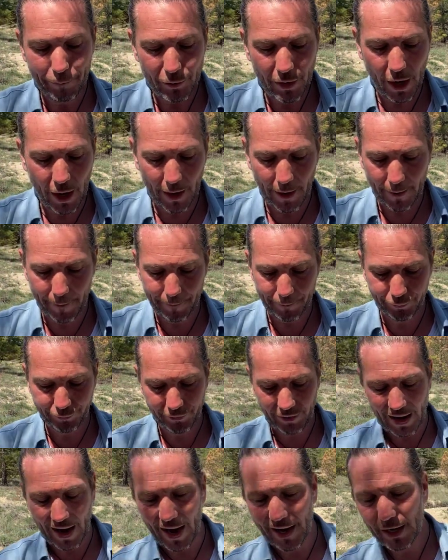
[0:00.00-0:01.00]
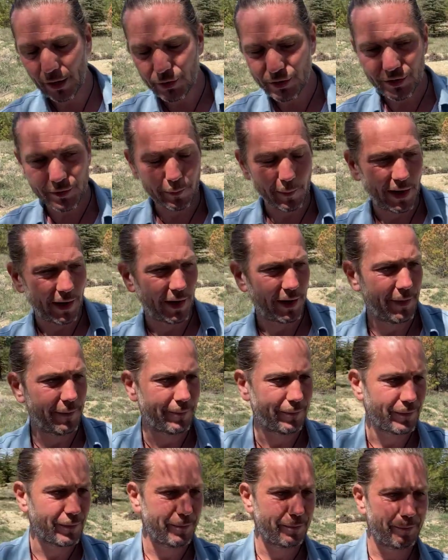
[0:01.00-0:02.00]
I lost my
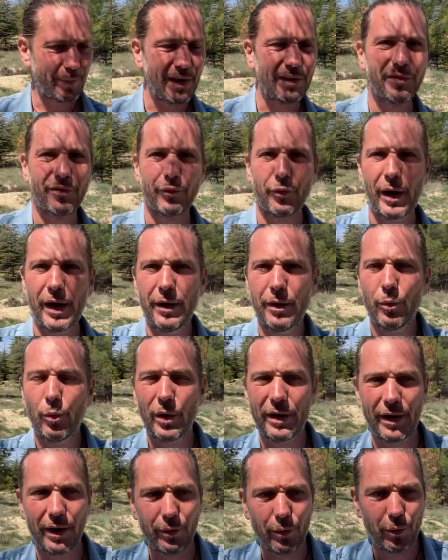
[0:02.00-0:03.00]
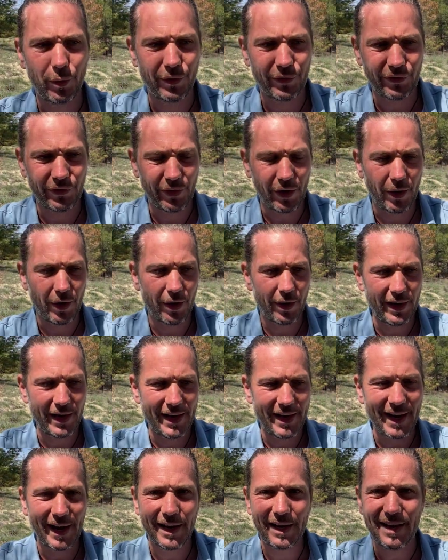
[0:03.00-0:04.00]
best friend when I was
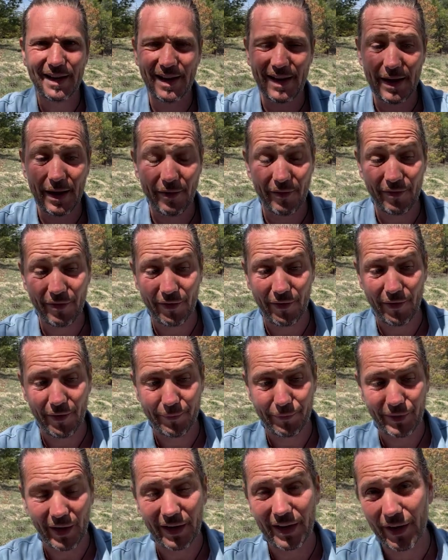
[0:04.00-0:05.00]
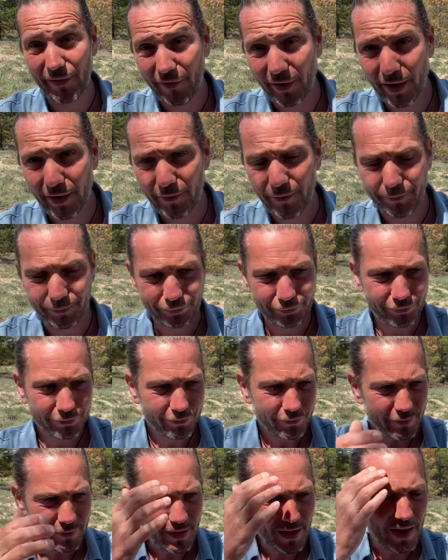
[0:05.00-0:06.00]
in 95,
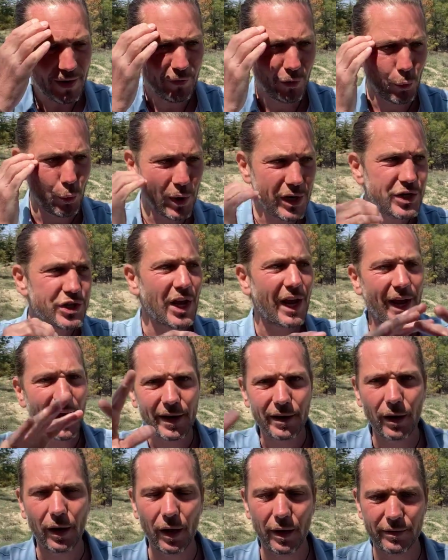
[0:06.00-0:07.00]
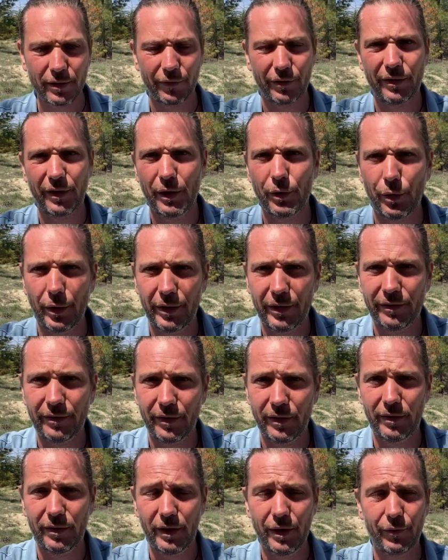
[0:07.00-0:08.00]
for which I had a lot of
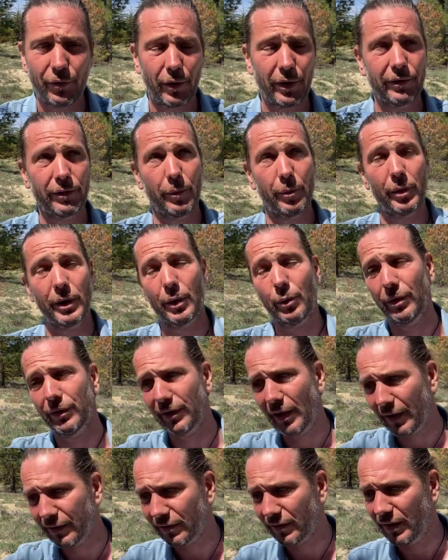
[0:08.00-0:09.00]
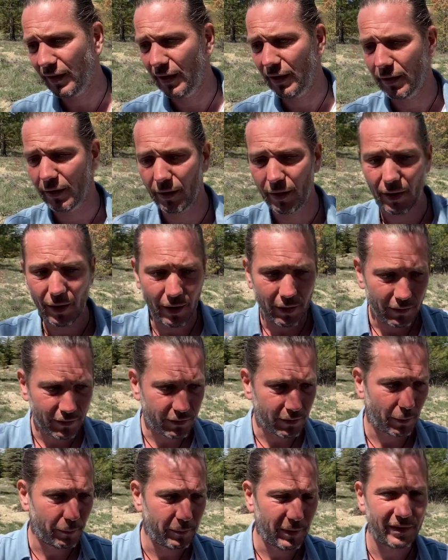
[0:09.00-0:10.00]
synchronicity. For example, I was asking
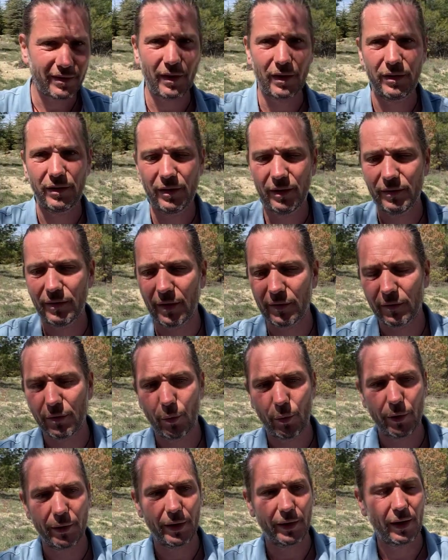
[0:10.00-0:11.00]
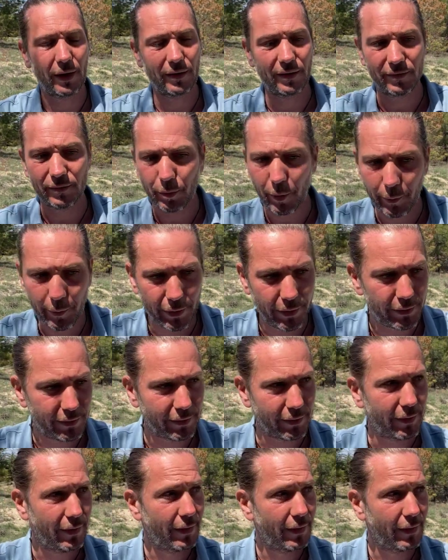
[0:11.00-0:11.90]
some messages and so on, and at this moment